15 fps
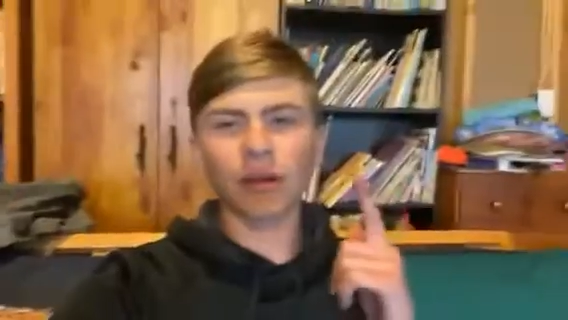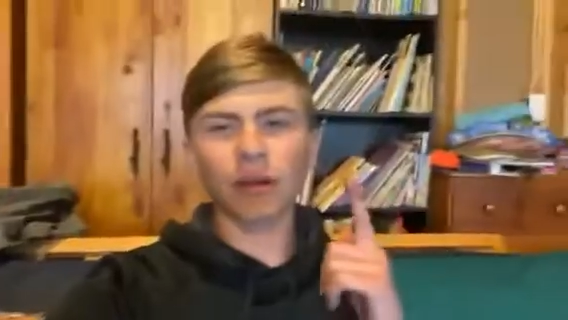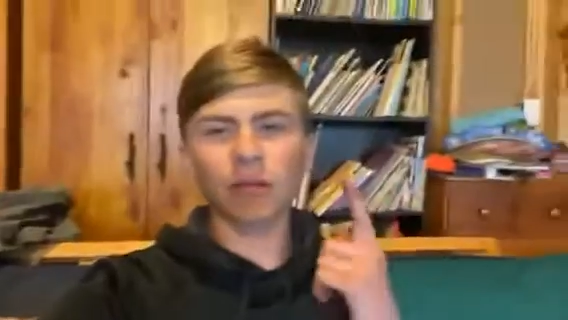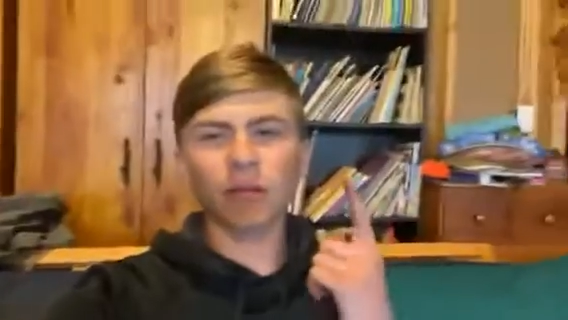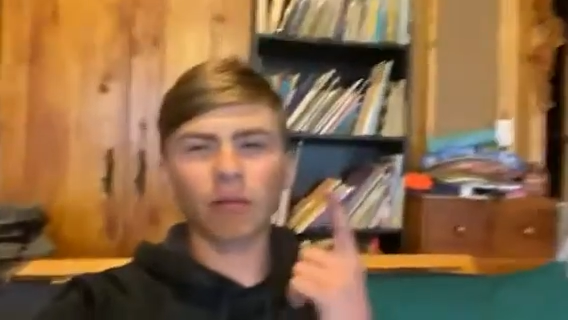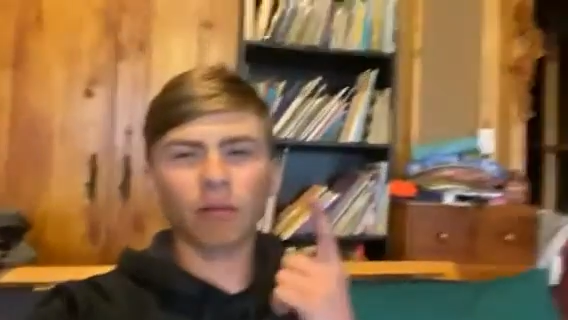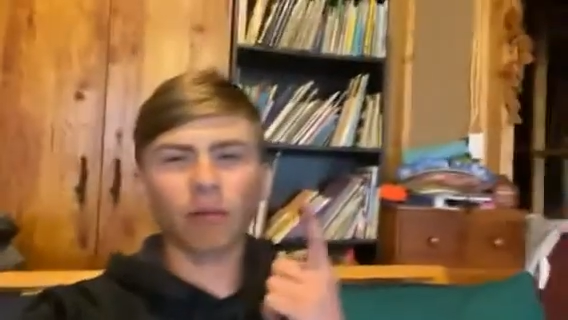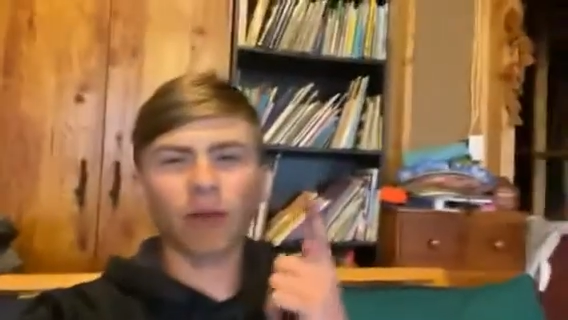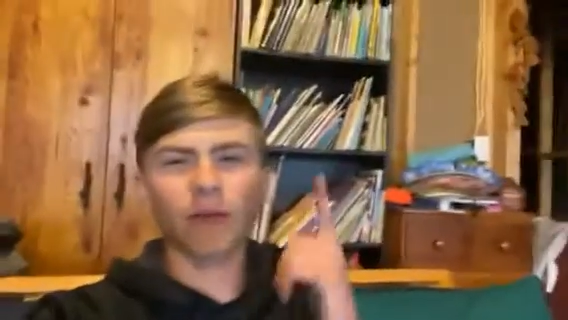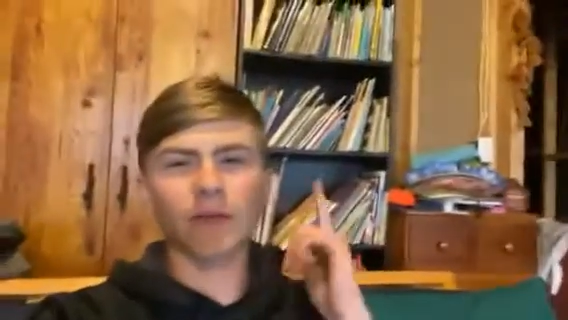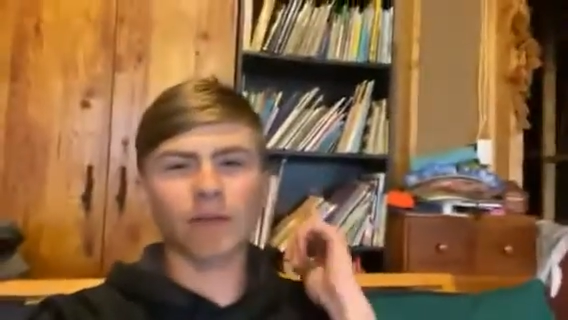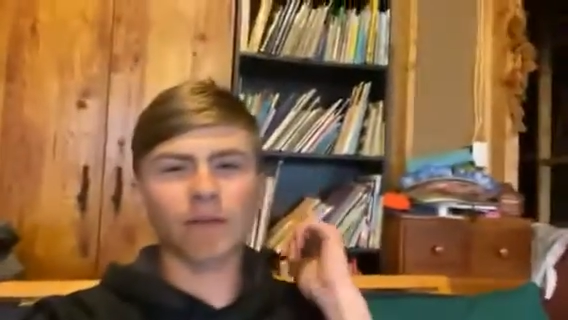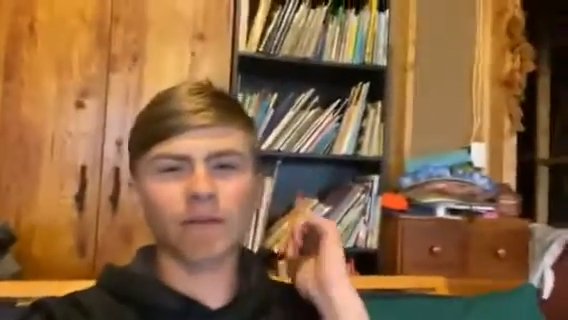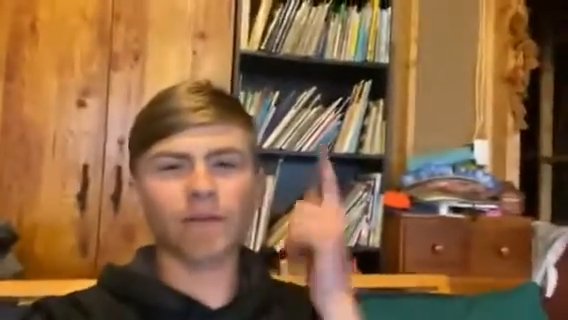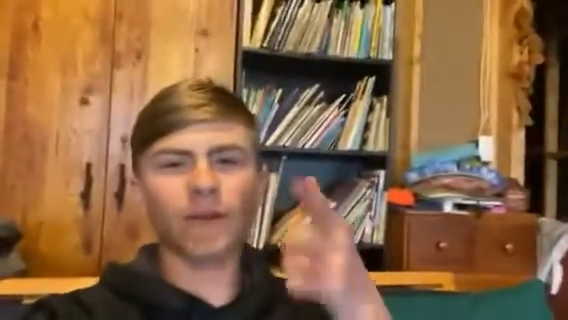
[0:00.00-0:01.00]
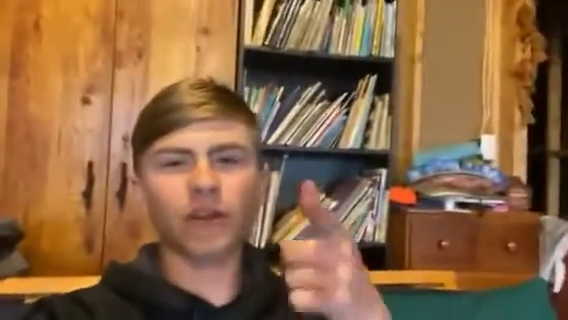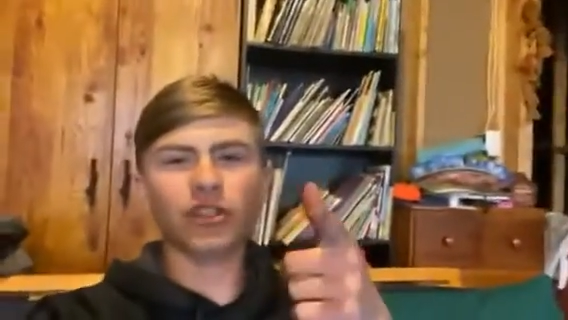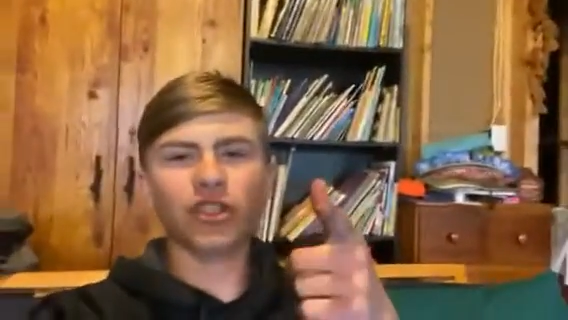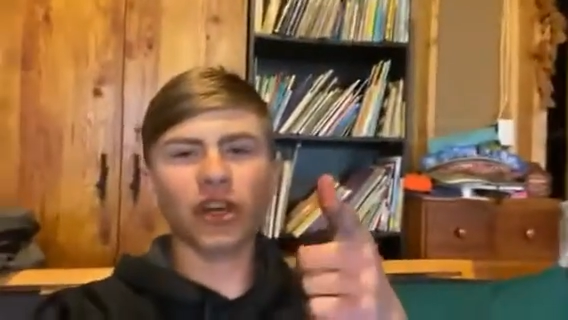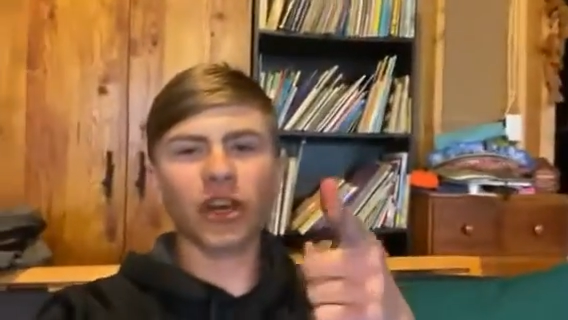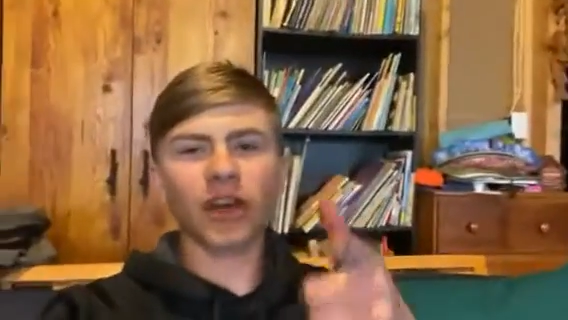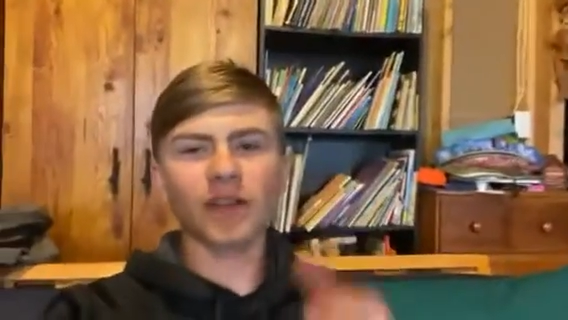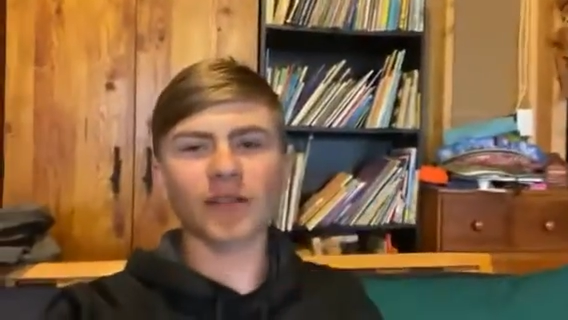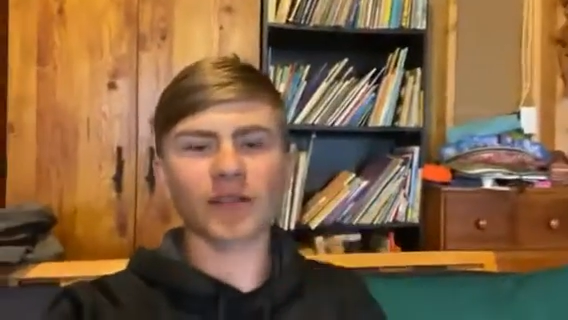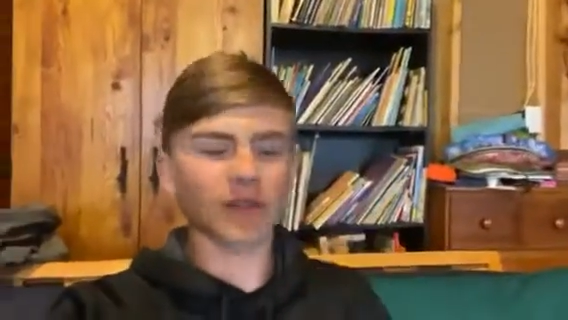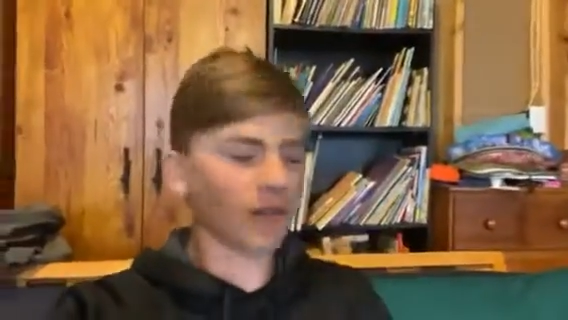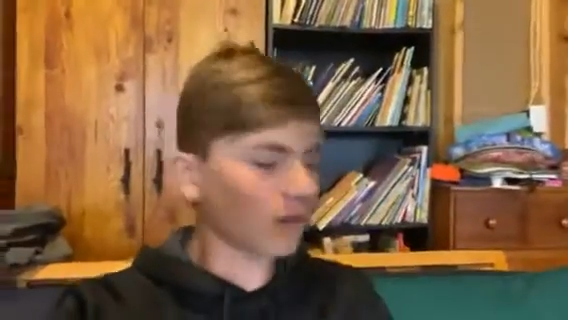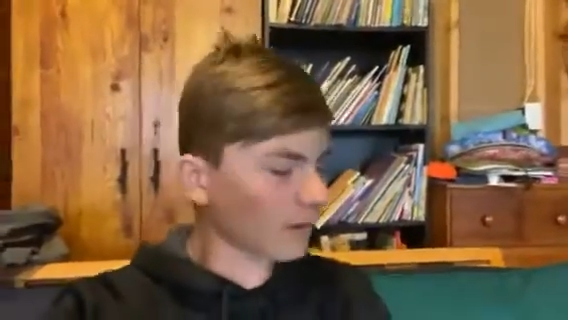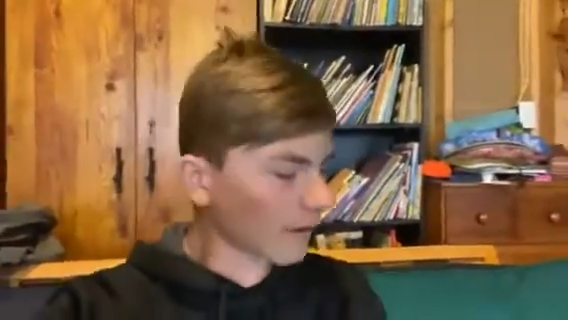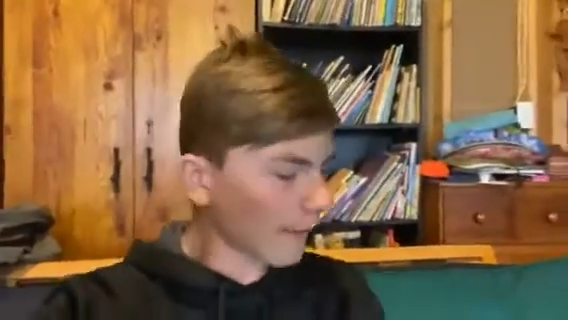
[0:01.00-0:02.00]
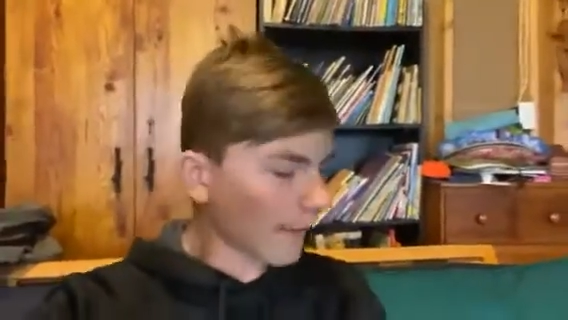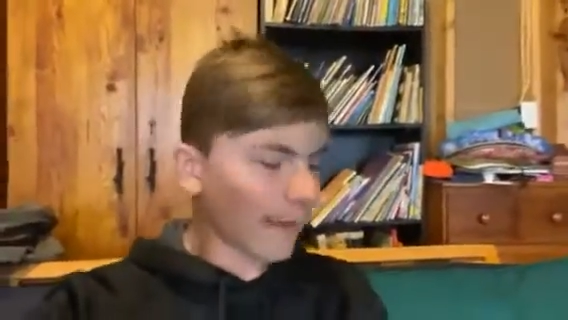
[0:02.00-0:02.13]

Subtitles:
I'm going with is fish on. So